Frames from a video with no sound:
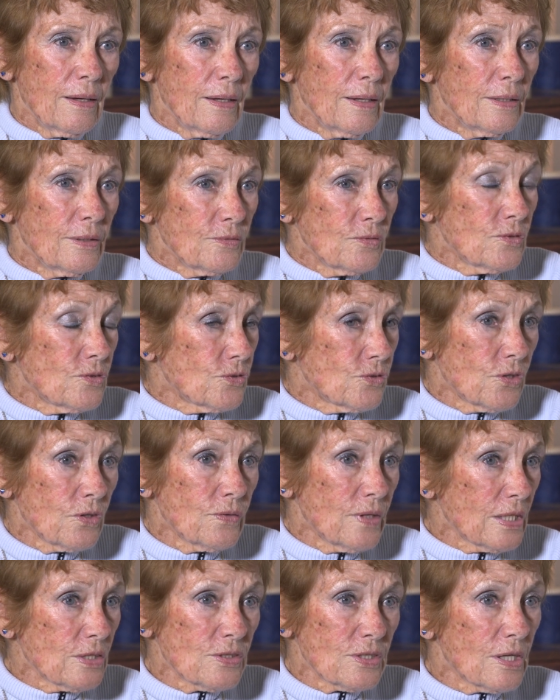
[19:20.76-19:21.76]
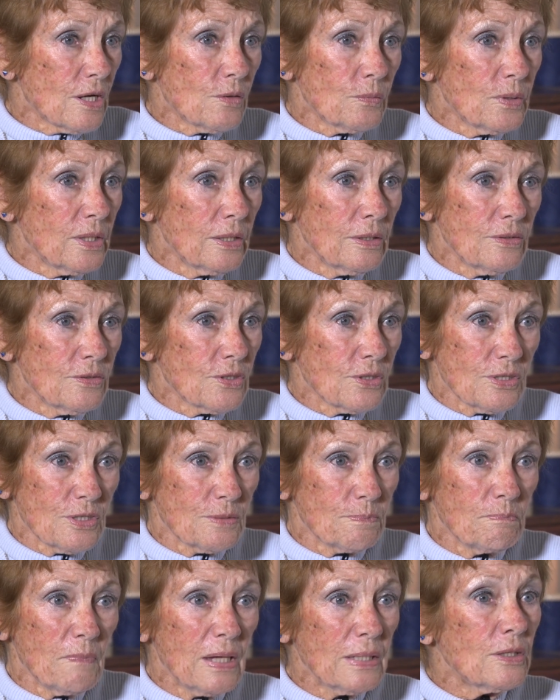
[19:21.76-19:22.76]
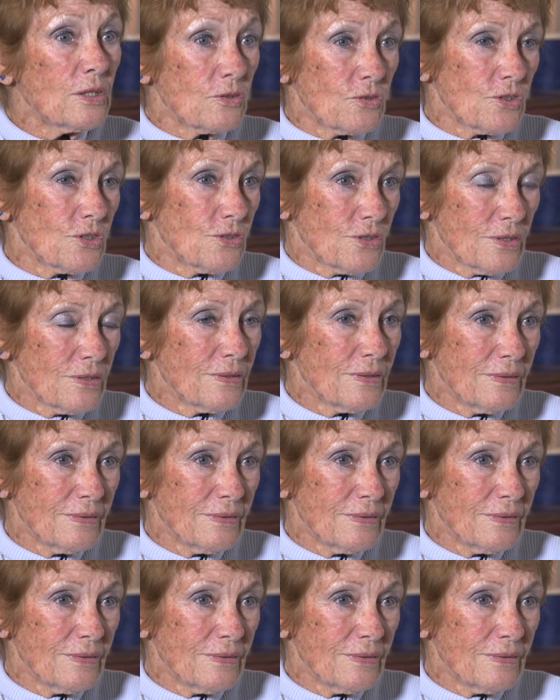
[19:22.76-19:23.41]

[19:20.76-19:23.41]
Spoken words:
And so that's how we just manage.